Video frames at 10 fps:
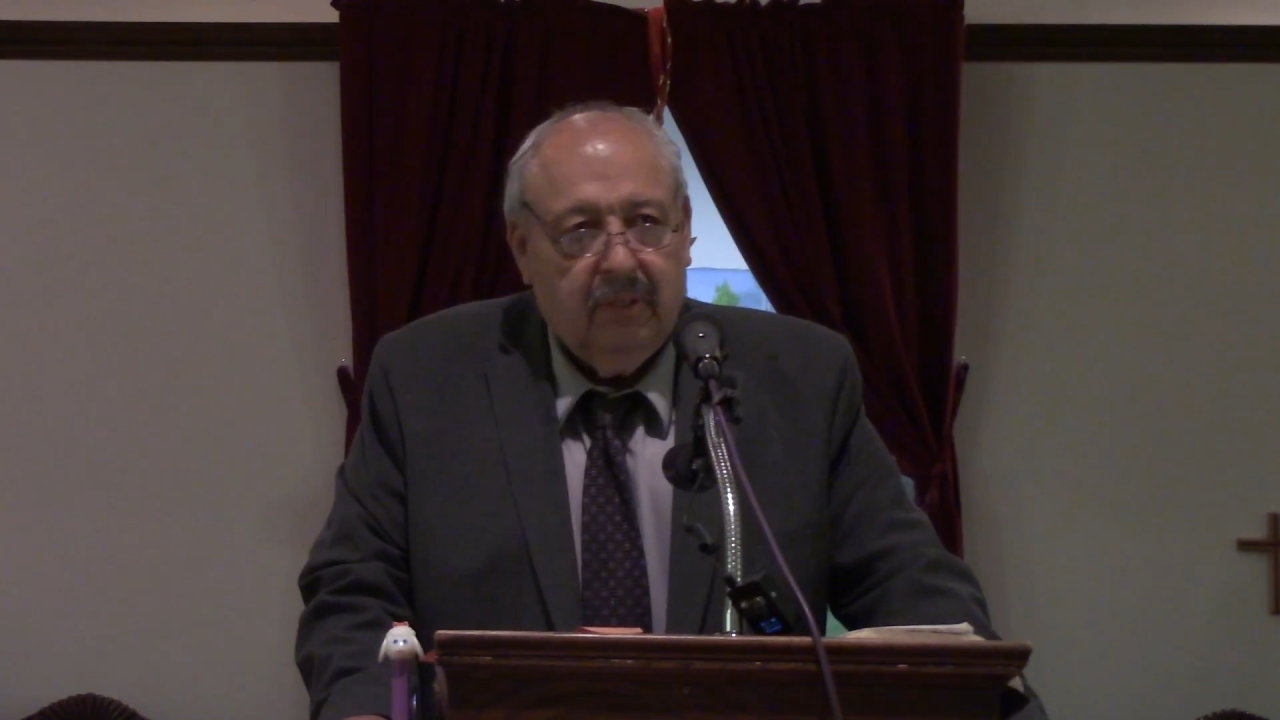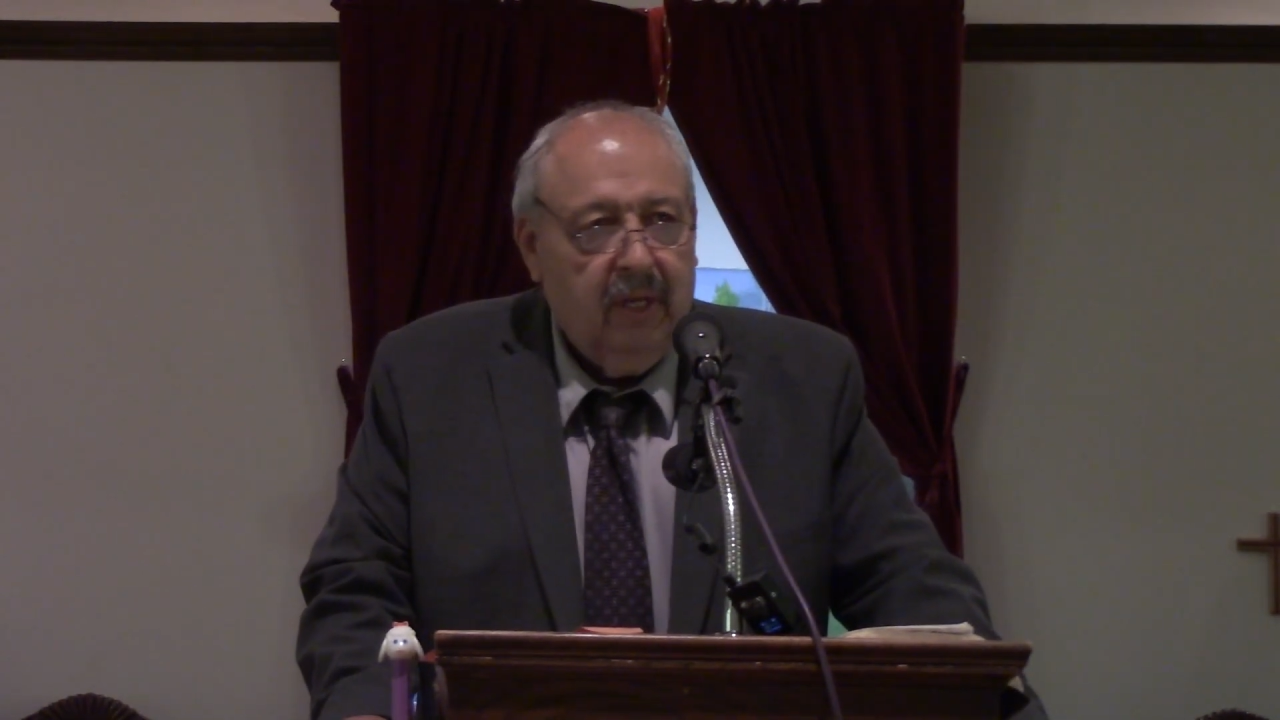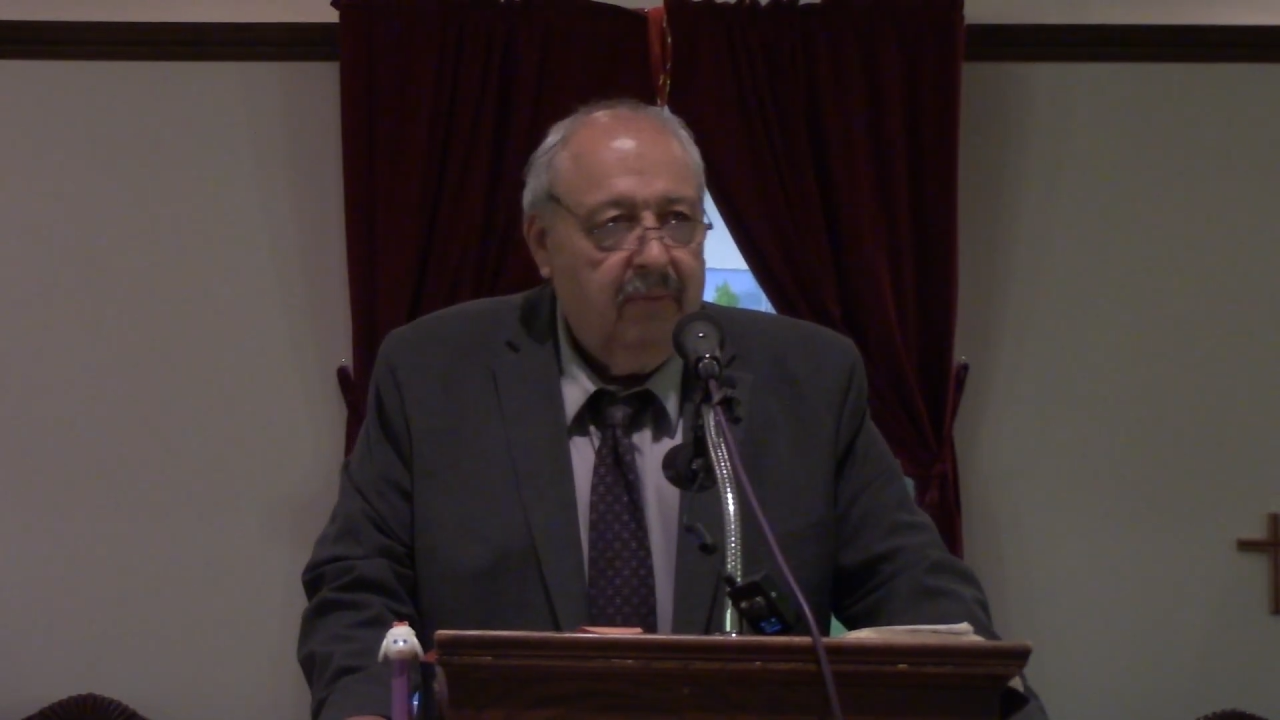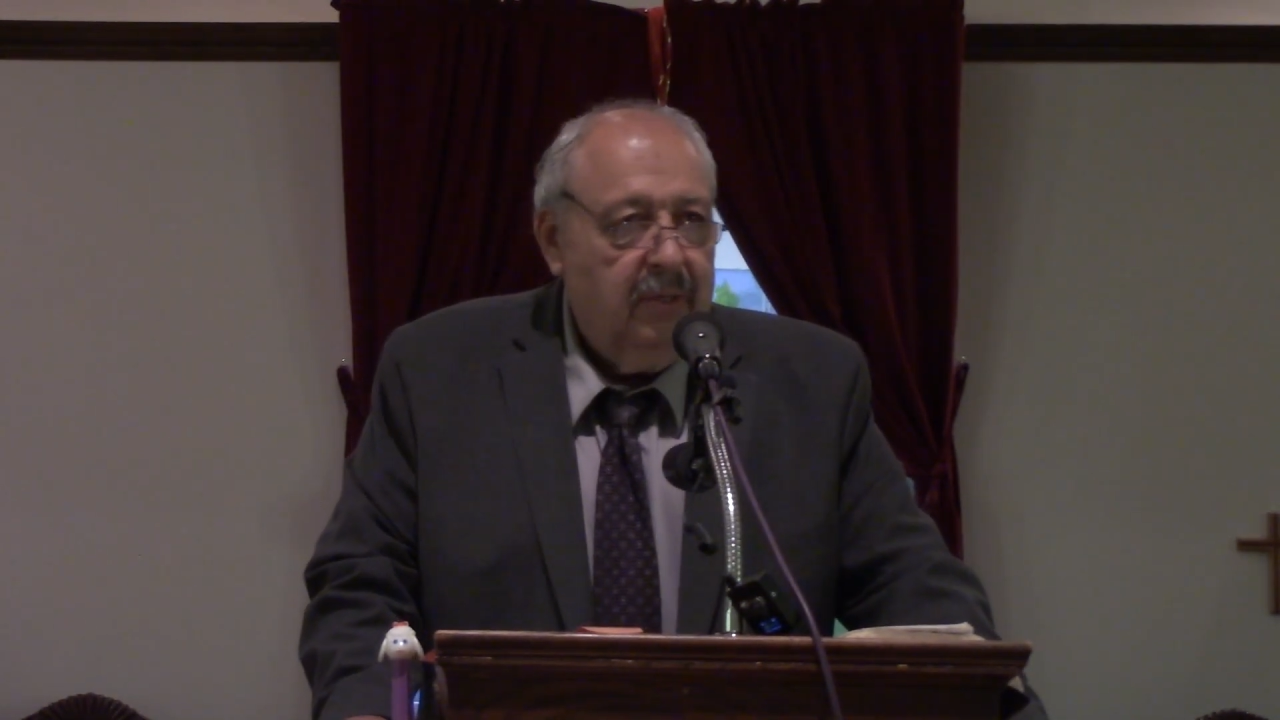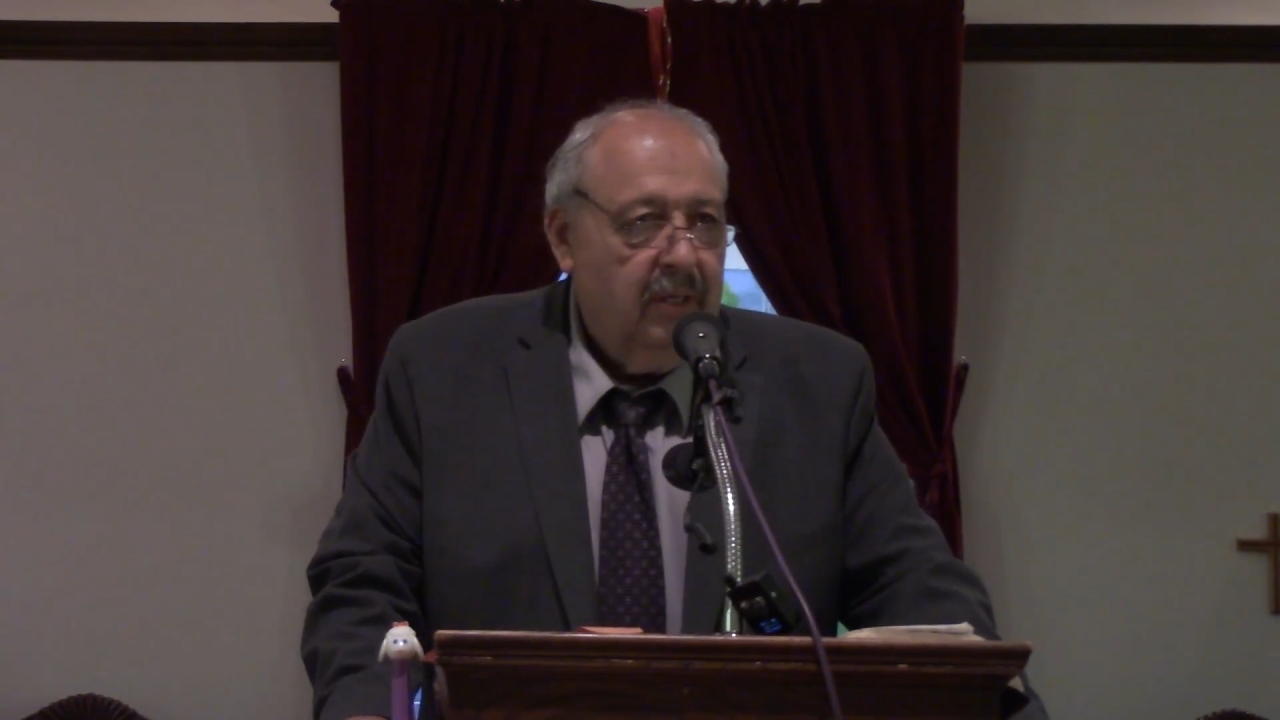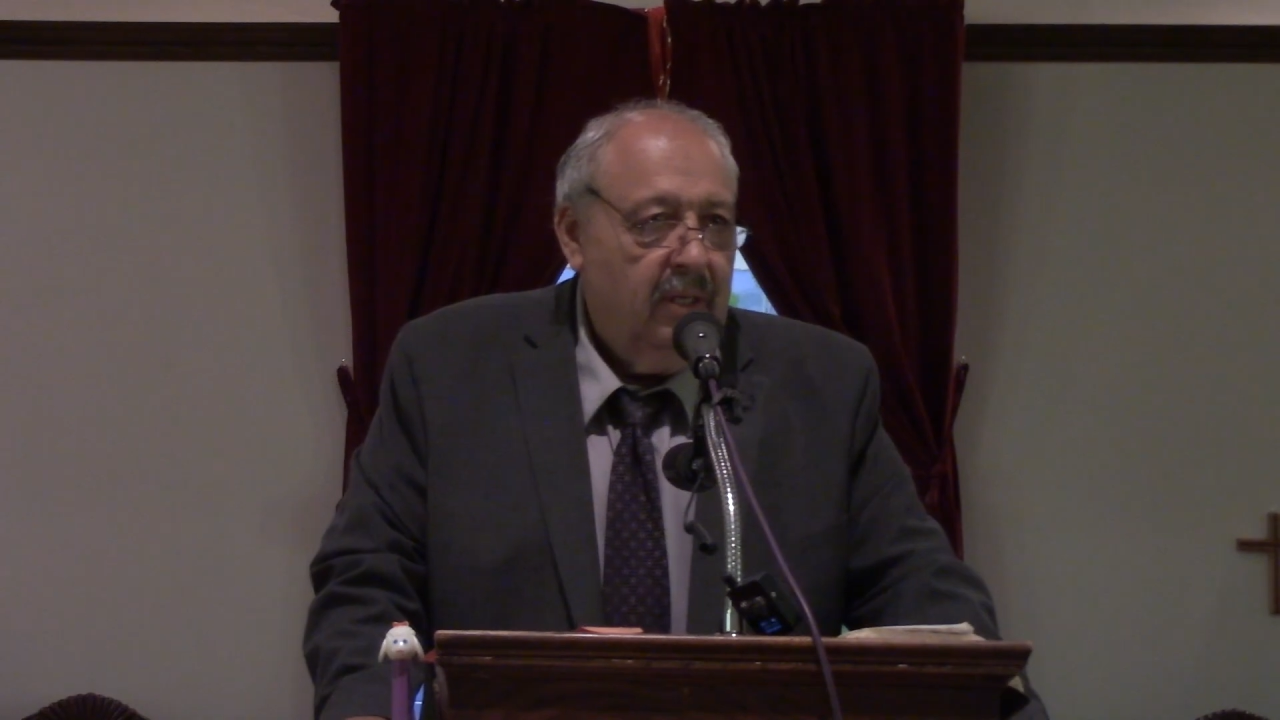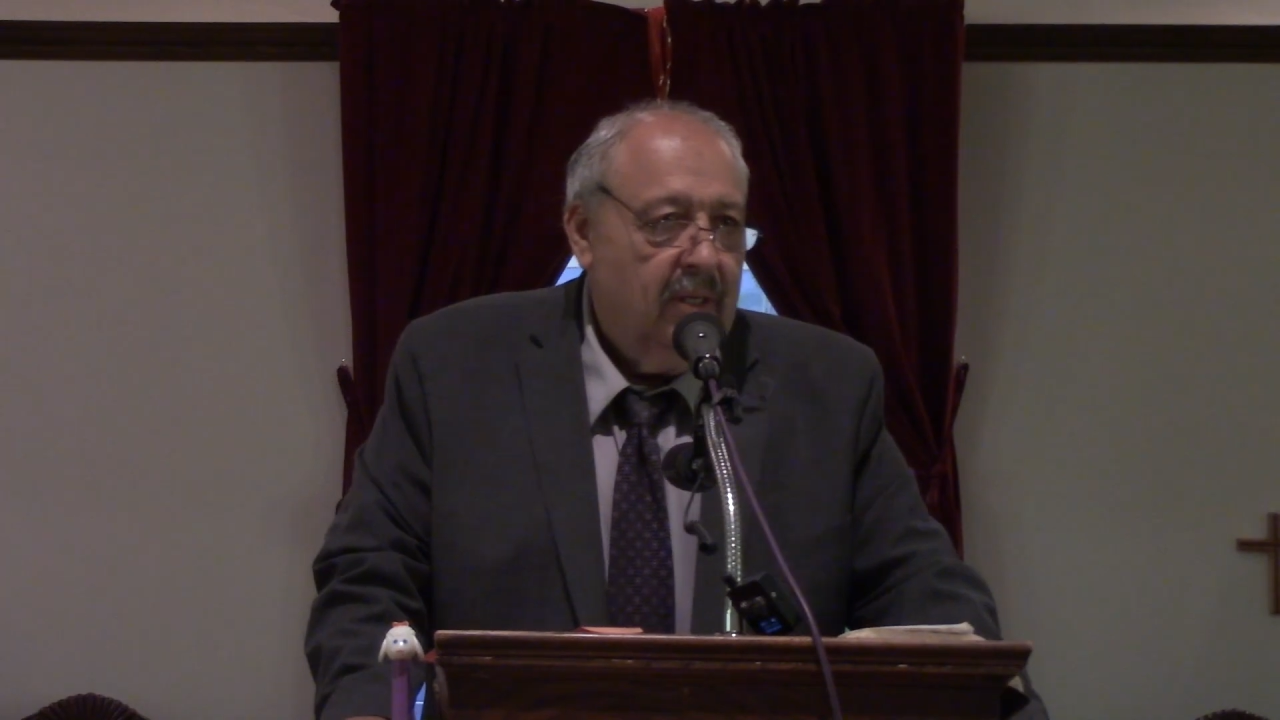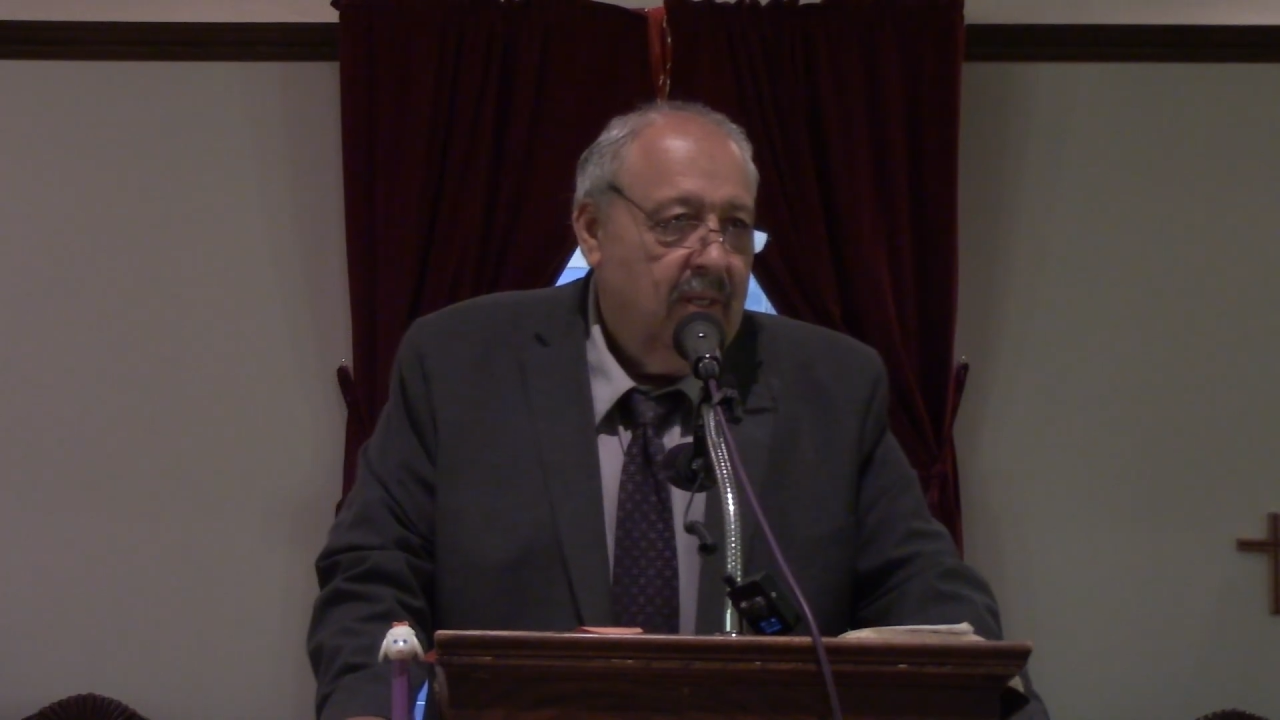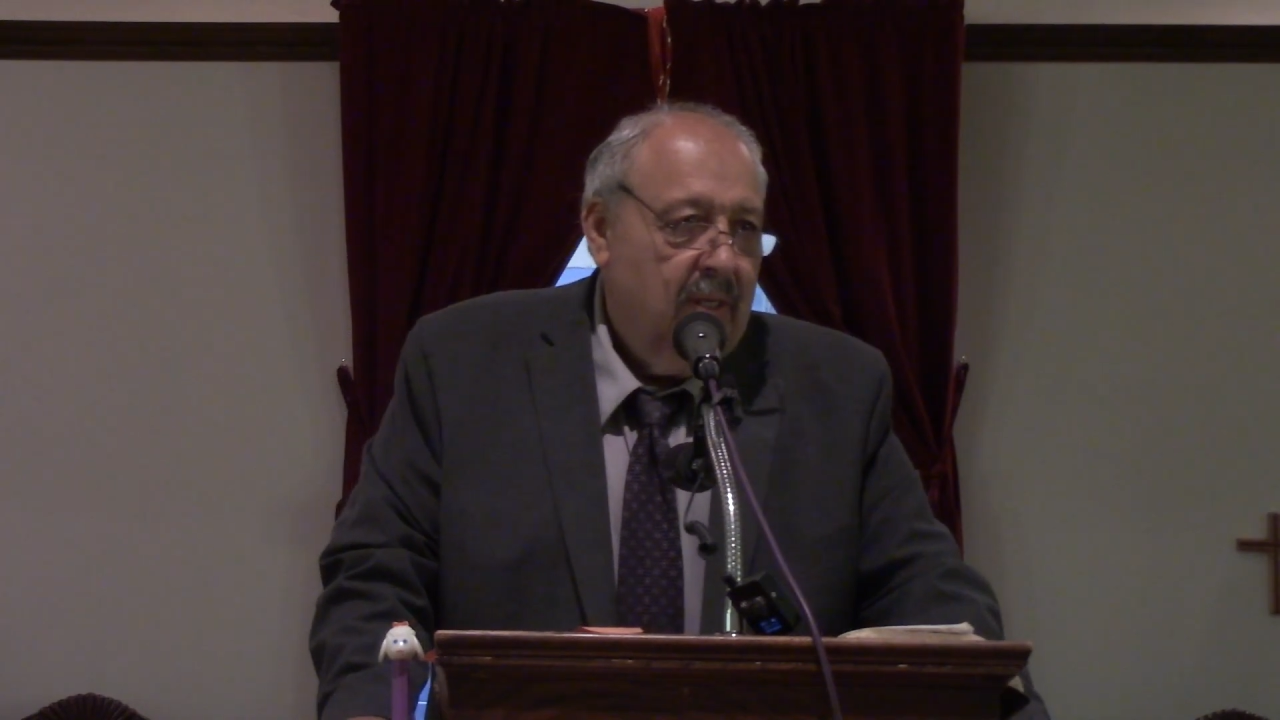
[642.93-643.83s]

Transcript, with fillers: time of need.